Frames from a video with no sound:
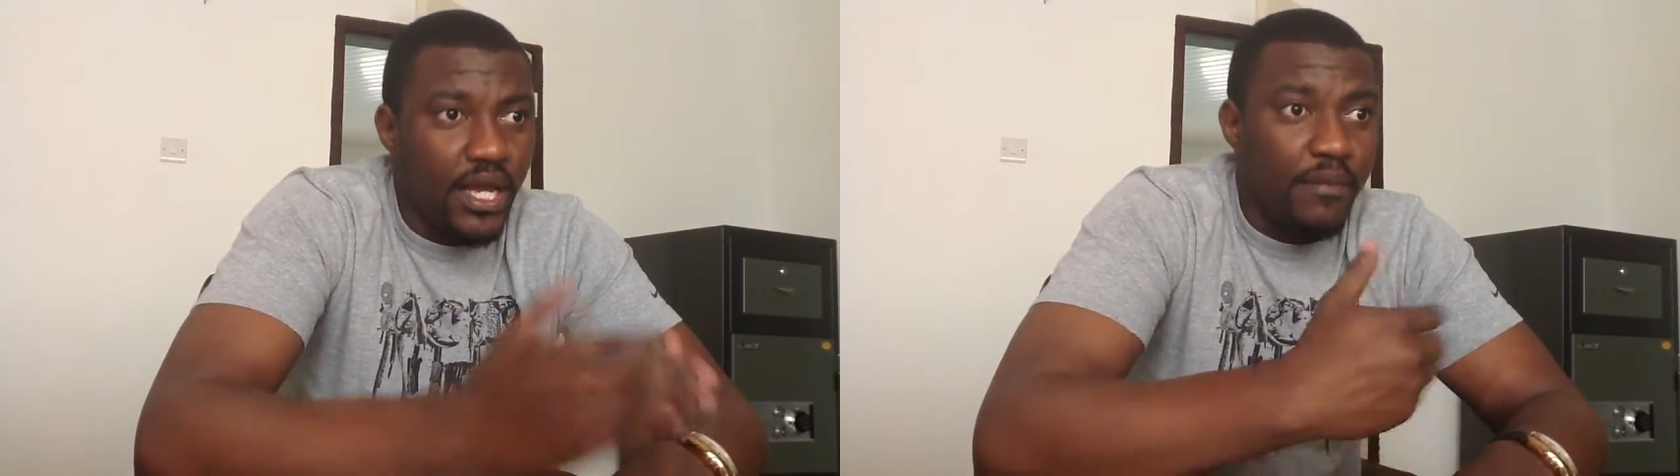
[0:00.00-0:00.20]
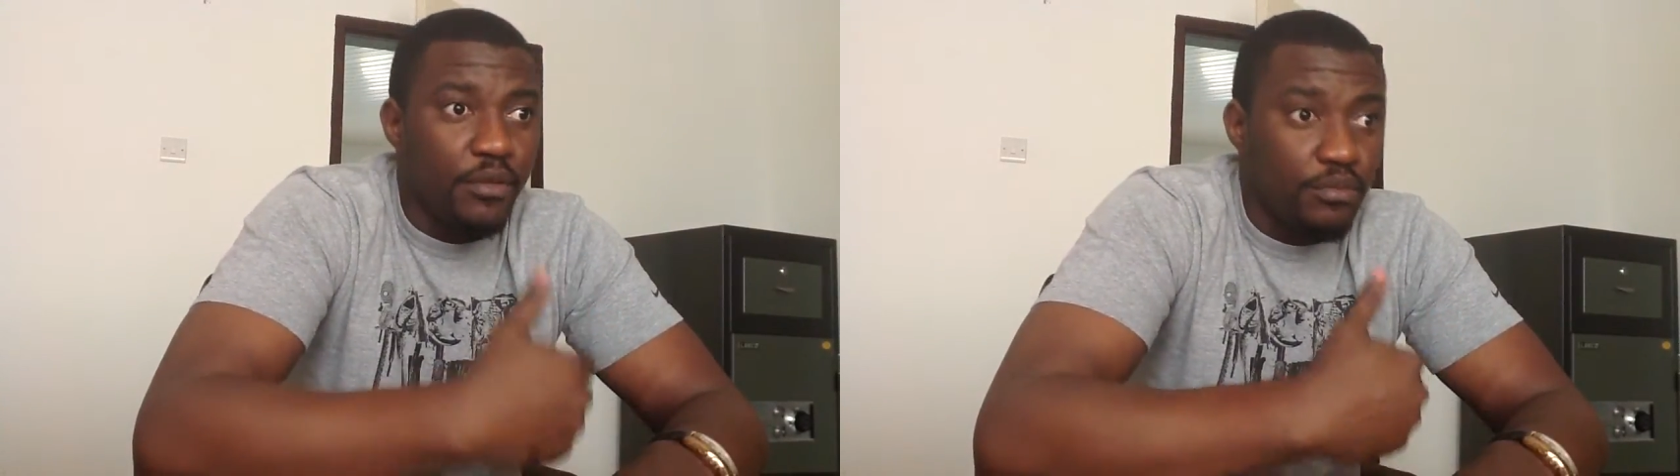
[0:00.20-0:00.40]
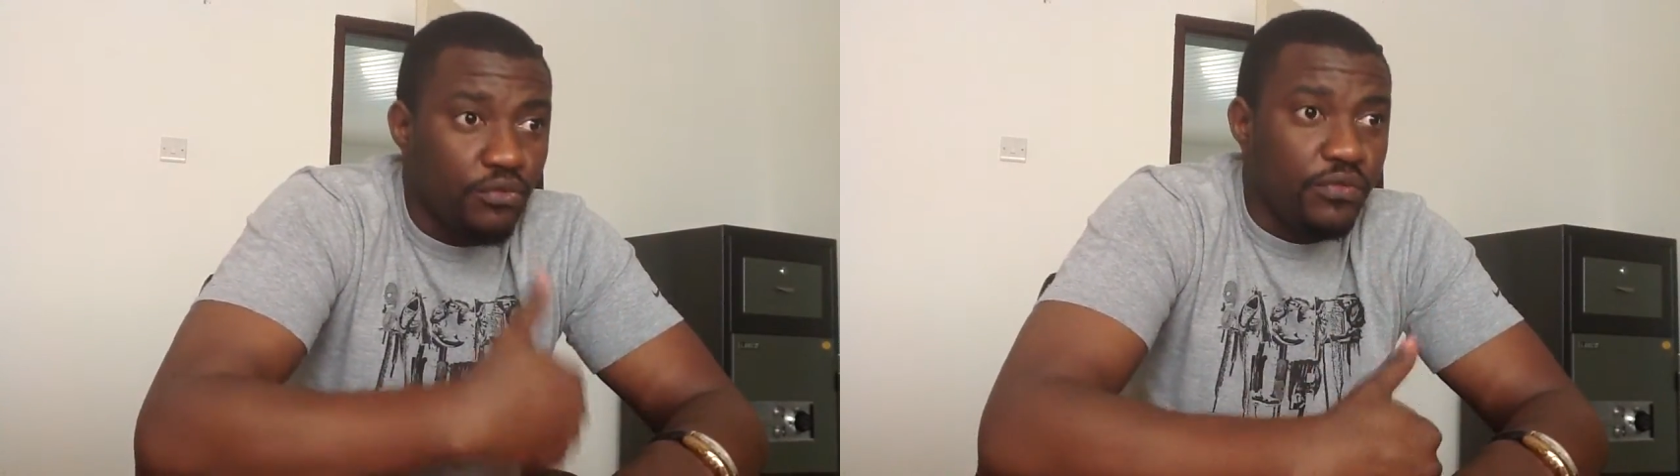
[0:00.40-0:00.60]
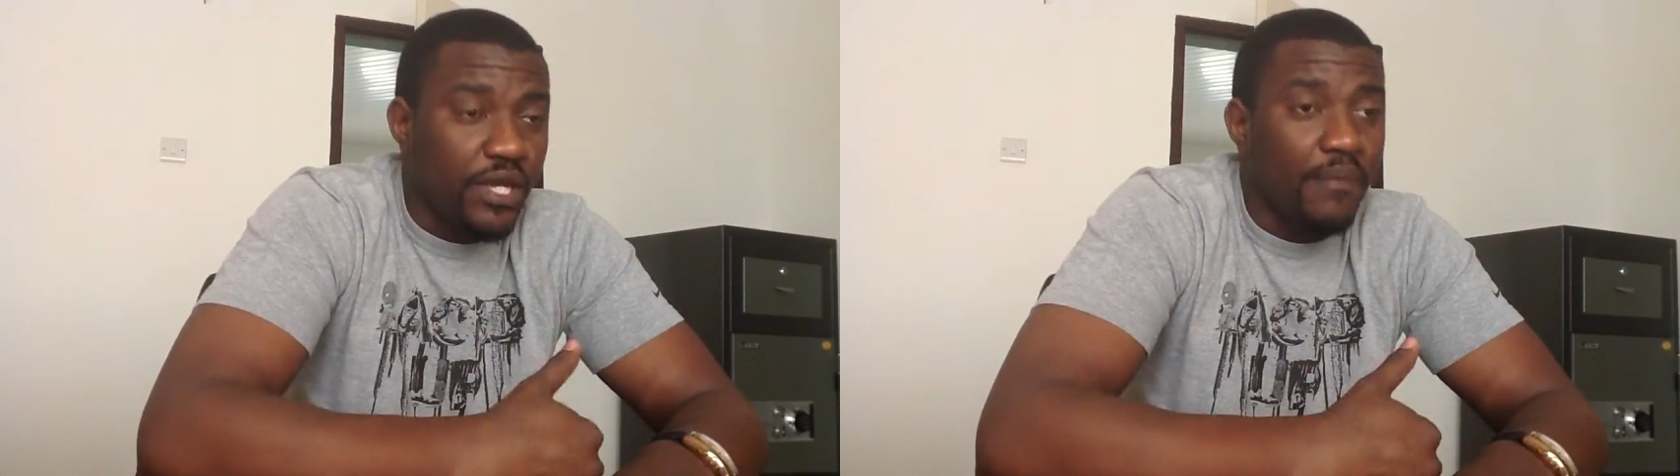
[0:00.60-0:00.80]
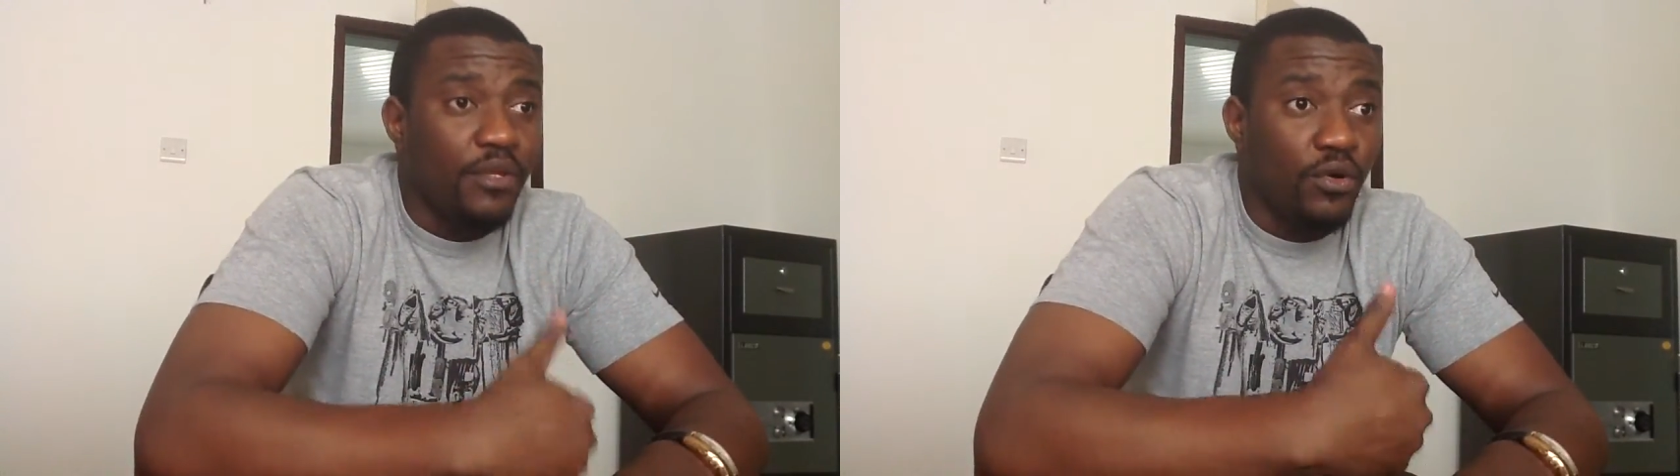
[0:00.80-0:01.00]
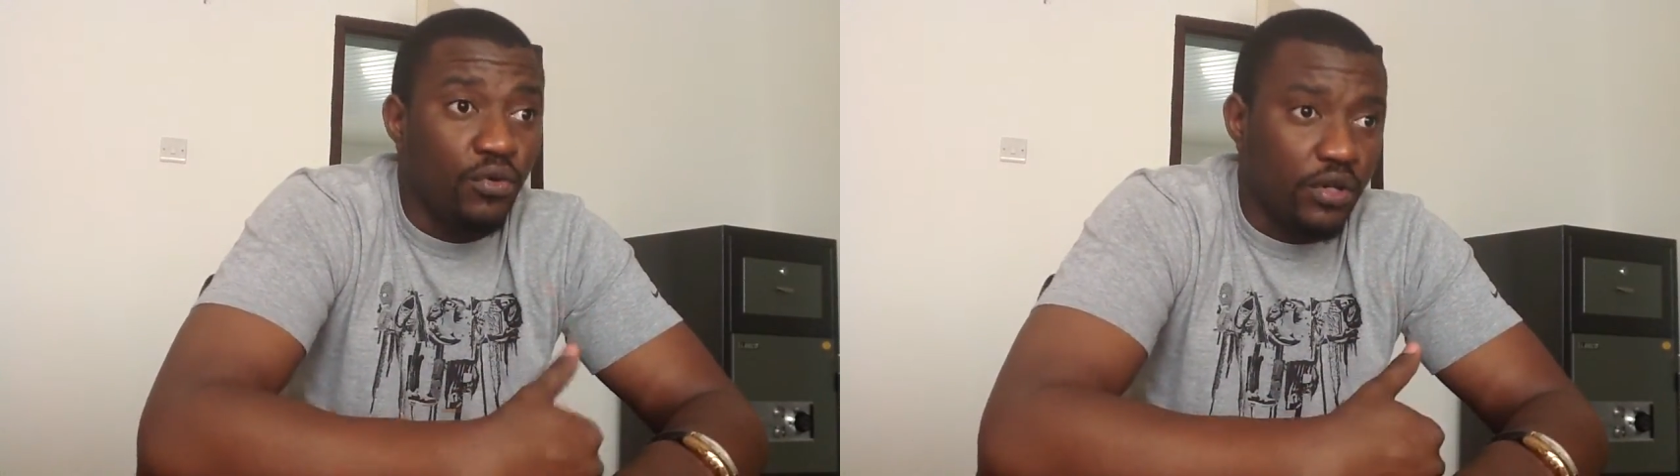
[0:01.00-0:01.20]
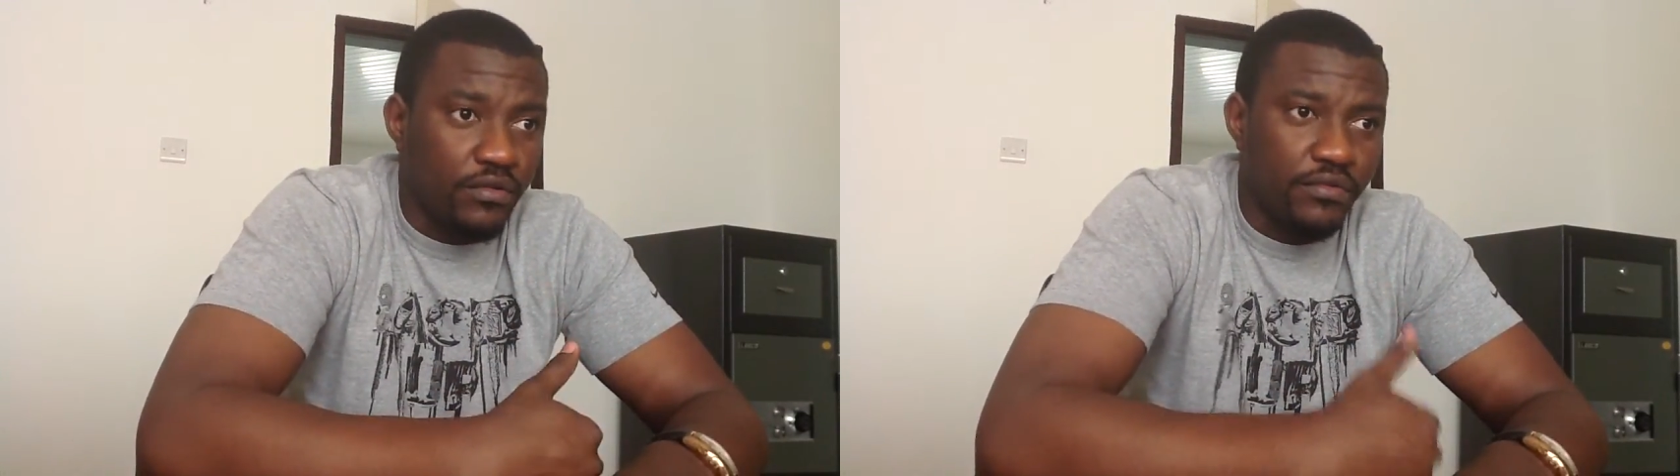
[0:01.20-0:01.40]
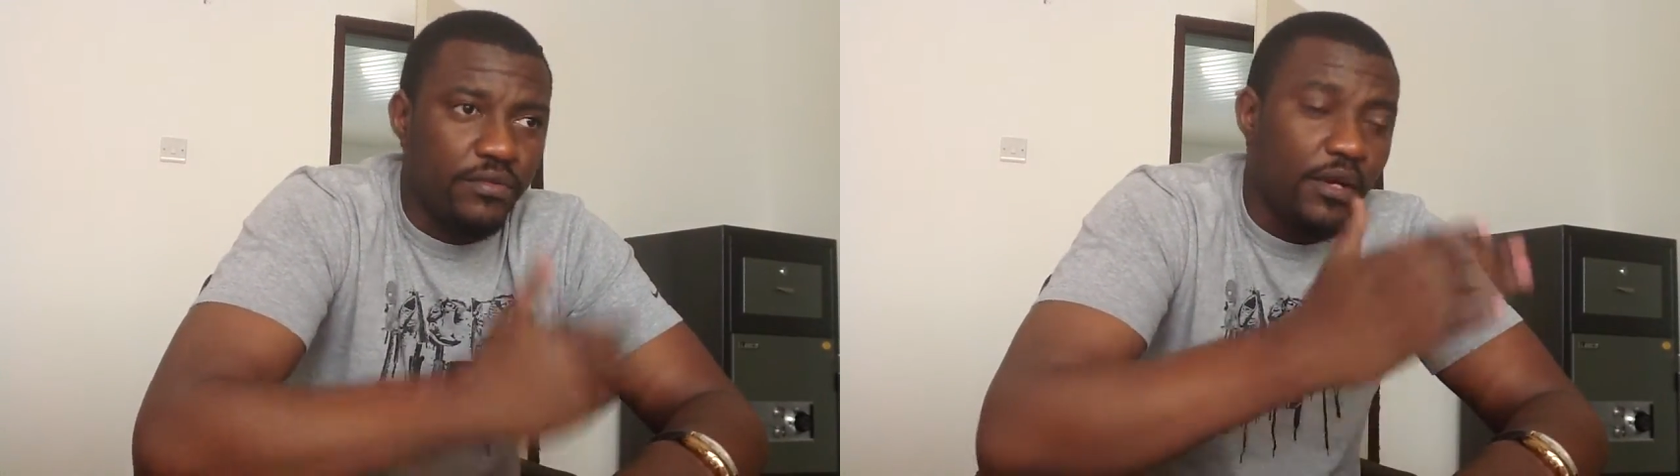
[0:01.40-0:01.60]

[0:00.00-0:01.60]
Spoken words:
I'm the movie, I'm the owner of the film.